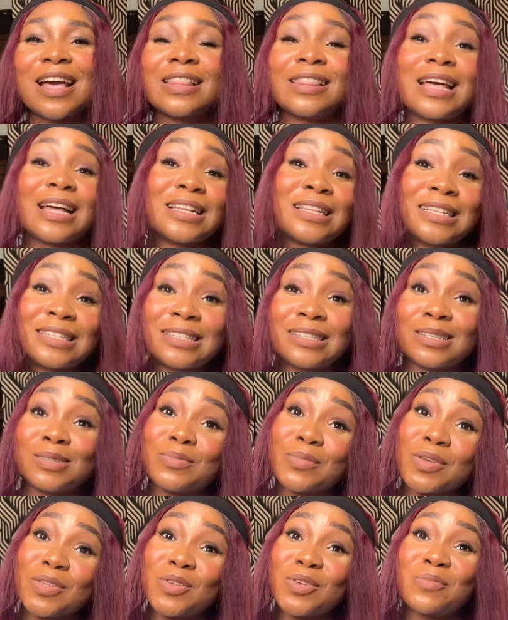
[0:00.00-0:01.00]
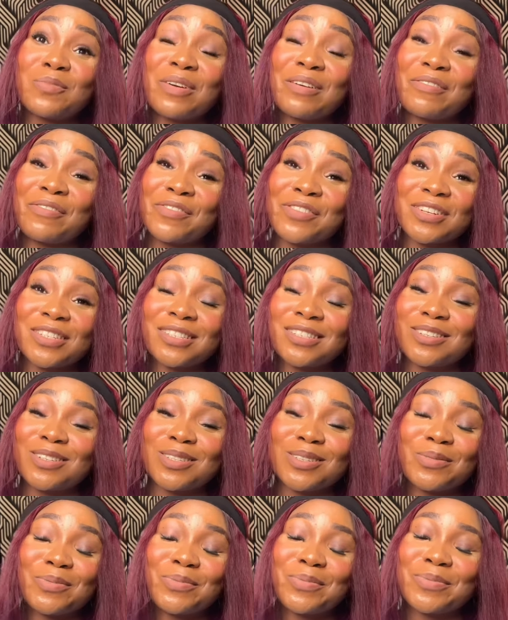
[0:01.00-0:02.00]
Like, this is me doing my first
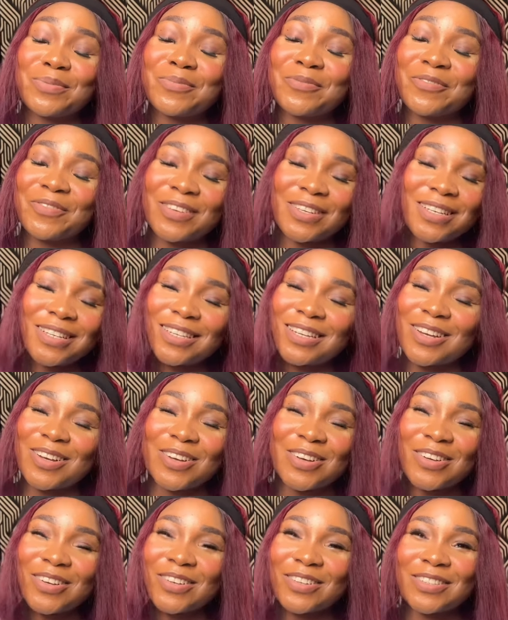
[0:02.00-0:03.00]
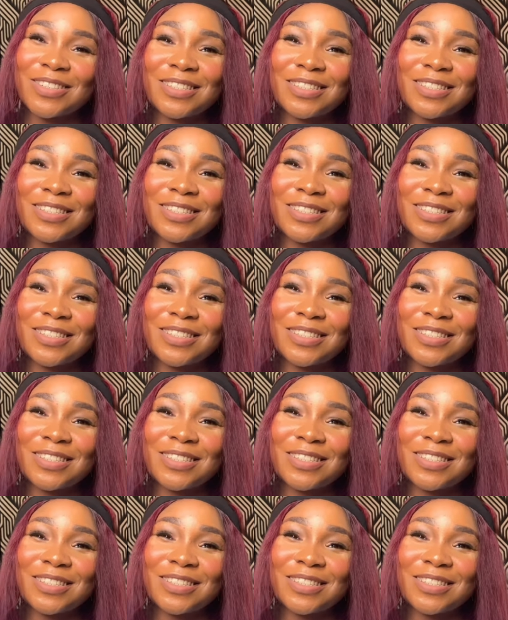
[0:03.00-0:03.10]
YouTube video.